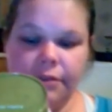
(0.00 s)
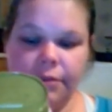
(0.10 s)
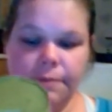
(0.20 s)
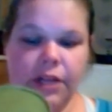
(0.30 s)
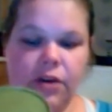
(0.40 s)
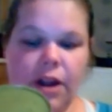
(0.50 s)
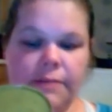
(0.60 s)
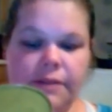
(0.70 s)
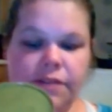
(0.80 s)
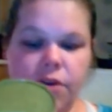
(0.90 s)
milligrams
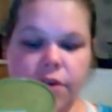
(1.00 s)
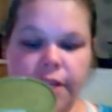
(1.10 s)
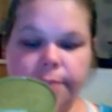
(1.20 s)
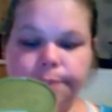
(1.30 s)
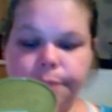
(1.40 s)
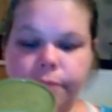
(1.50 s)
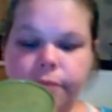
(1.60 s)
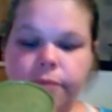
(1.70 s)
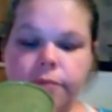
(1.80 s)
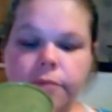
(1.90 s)
of sodium.
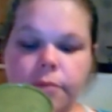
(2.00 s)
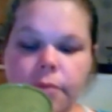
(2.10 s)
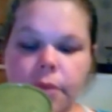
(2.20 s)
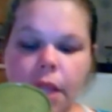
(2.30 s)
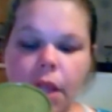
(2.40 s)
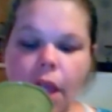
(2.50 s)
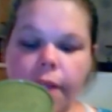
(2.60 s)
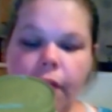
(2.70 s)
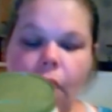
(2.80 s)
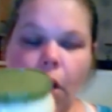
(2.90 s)

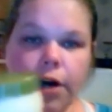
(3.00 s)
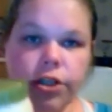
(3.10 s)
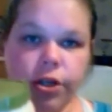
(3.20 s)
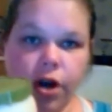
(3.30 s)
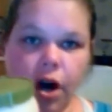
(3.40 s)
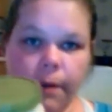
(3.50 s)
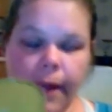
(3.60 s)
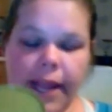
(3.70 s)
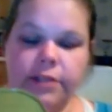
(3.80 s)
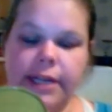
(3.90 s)
There are 2
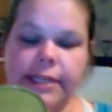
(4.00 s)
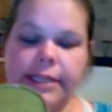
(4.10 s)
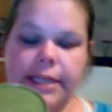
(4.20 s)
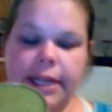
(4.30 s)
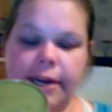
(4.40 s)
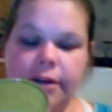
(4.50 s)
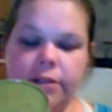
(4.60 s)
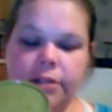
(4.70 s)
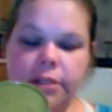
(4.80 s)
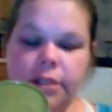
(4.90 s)
carbohydrates in here,
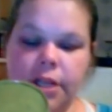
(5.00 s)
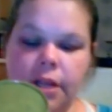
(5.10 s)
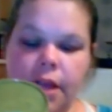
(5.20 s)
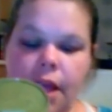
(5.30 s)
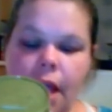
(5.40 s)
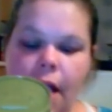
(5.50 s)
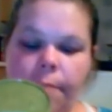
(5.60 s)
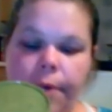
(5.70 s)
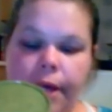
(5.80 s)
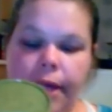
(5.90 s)

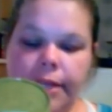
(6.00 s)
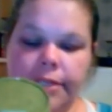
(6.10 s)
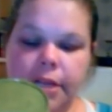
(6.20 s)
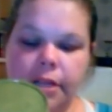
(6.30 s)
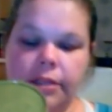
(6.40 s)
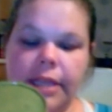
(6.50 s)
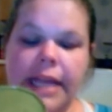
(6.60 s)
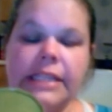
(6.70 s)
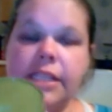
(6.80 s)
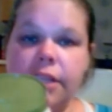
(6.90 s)
but
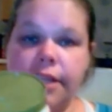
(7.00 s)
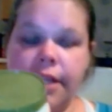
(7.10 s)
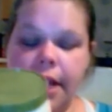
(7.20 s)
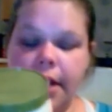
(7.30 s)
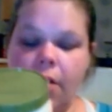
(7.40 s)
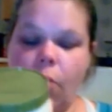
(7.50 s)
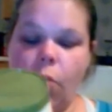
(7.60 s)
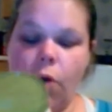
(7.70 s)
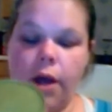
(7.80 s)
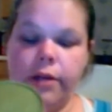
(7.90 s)
less than
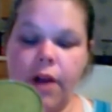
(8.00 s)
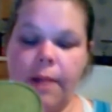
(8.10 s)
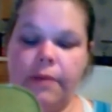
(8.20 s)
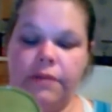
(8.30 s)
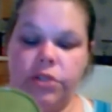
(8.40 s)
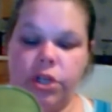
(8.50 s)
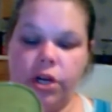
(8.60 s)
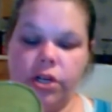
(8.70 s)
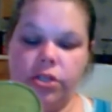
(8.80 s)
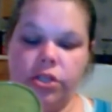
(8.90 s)
1 gram of
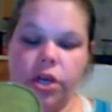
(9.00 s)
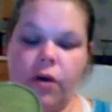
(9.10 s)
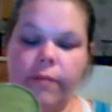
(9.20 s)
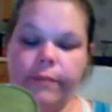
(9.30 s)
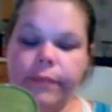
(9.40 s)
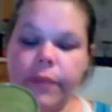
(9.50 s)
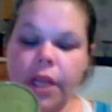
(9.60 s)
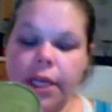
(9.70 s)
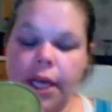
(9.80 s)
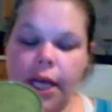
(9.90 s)
sugar, so
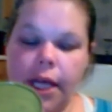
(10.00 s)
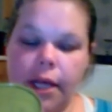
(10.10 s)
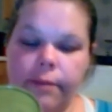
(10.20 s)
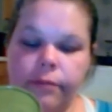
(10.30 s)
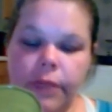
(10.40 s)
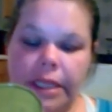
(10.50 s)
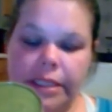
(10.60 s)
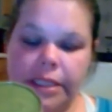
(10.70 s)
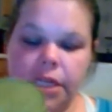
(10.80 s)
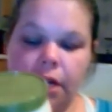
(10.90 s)

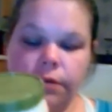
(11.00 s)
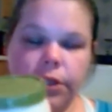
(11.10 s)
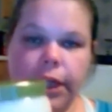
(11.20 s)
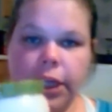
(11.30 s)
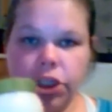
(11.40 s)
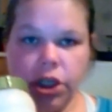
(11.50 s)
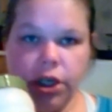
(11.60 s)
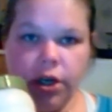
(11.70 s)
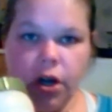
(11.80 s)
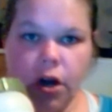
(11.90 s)
it's not really a
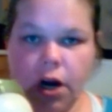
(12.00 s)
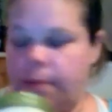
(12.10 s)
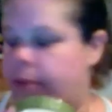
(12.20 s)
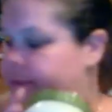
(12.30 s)
sugar carb.